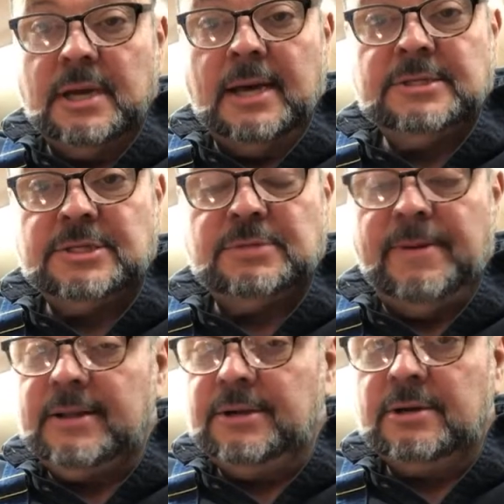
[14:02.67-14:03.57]
I
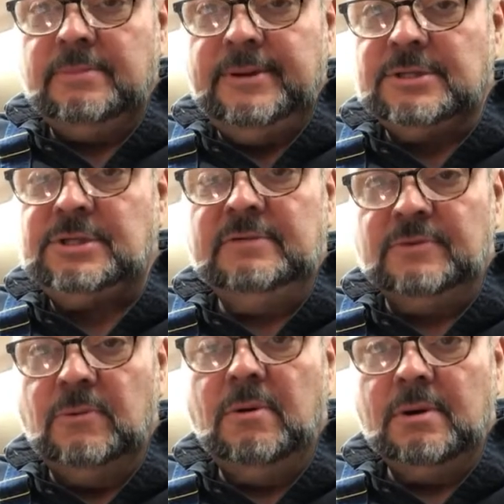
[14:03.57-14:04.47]
suspect there could be a civil
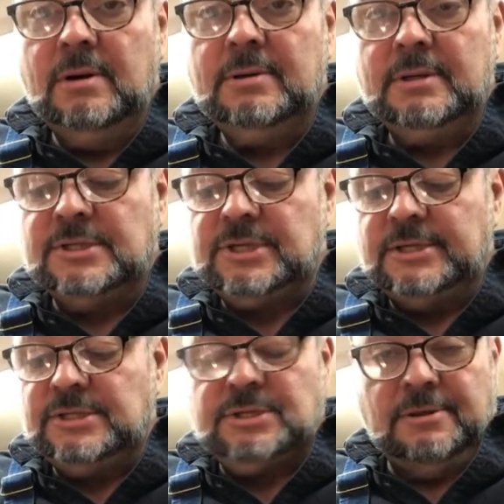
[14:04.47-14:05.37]
war, because I
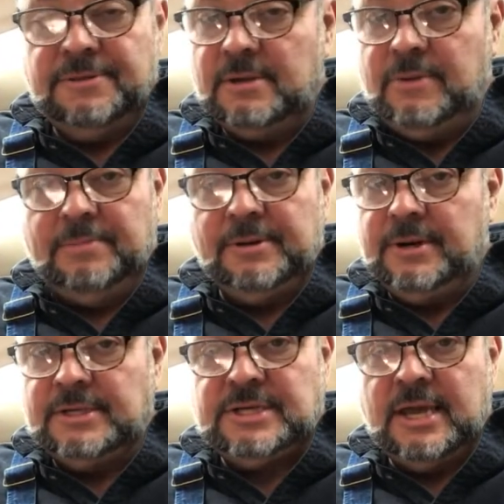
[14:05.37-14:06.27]
just don't think people are going
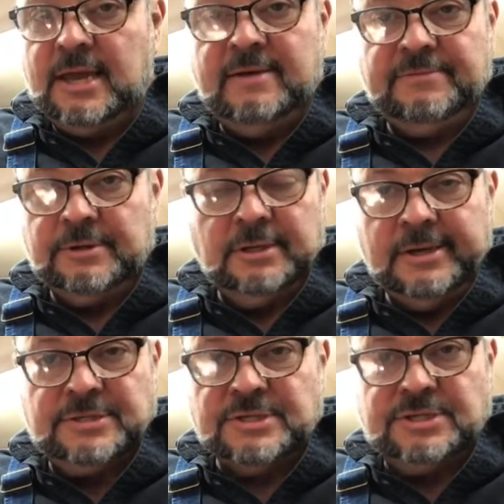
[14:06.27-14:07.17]
to take having their
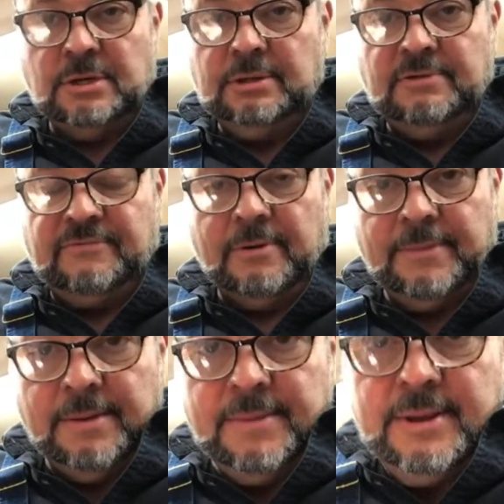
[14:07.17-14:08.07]
election stolen from them.